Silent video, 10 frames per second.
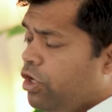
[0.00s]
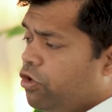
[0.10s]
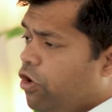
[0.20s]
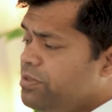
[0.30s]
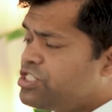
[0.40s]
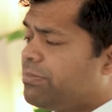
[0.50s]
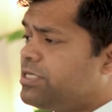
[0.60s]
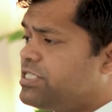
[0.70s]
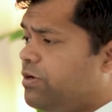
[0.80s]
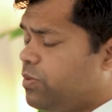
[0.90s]
Romans
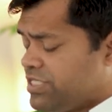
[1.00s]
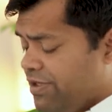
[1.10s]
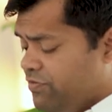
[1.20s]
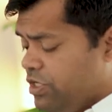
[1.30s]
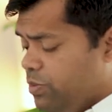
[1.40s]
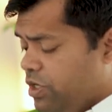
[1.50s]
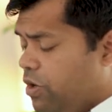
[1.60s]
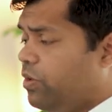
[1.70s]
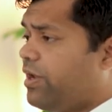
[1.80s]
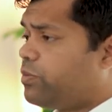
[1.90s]
chapter ten, verse seventeen, we
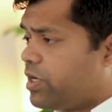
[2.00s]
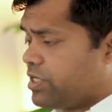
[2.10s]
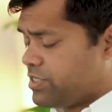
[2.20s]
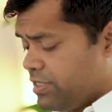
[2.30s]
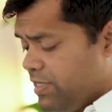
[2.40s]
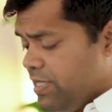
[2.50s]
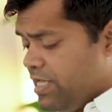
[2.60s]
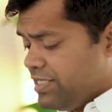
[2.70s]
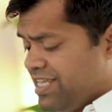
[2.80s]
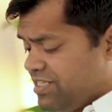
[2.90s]
know that verse.
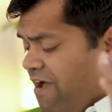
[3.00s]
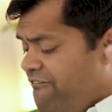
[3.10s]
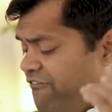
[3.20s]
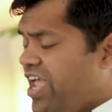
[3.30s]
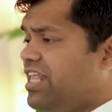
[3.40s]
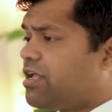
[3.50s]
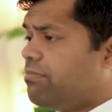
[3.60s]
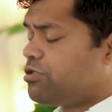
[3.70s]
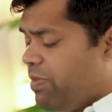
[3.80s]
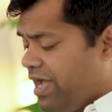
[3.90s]
It says, faith
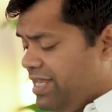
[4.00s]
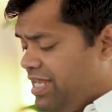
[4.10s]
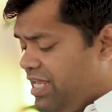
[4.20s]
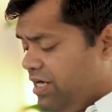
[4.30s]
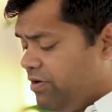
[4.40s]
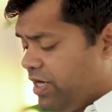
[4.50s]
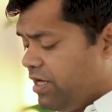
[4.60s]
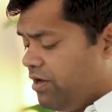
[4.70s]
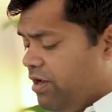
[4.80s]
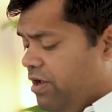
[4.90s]
comes by
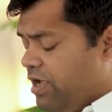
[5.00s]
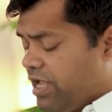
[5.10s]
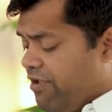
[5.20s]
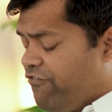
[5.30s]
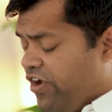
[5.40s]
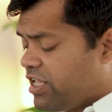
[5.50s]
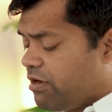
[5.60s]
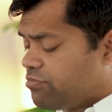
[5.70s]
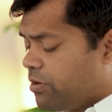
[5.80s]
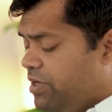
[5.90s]
hearing. Faith
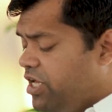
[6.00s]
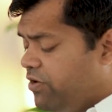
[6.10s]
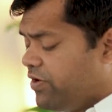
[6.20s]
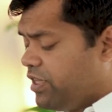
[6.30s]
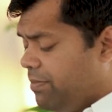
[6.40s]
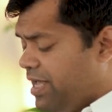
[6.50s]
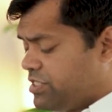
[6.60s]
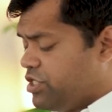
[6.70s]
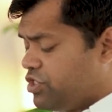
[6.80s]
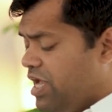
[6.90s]
comes from hearing the
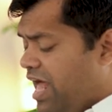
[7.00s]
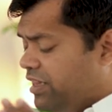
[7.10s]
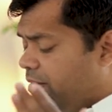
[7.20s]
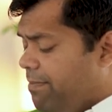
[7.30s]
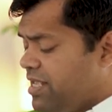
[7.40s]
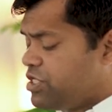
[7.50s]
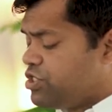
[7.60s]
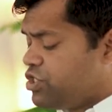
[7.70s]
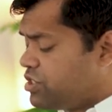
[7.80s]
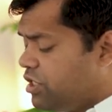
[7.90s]
message, and the
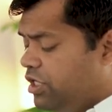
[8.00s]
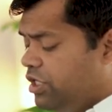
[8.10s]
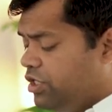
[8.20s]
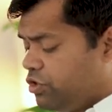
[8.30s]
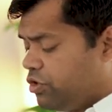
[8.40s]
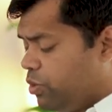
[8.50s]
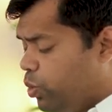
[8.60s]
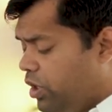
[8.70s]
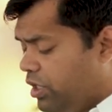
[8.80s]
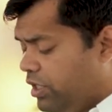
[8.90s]
message is heard through the
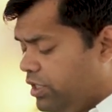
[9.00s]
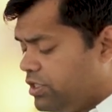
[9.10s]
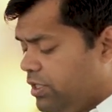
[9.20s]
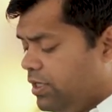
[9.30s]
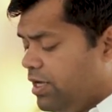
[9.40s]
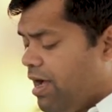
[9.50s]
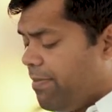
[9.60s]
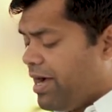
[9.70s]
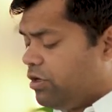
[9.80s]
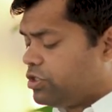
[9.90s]
word
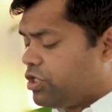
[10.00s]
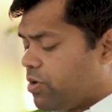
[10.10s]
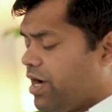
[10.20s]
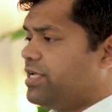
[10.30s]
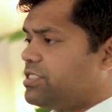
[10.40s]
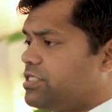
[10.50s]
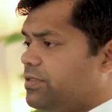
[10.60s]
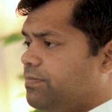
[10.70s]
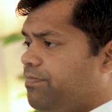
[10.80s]
about Christ.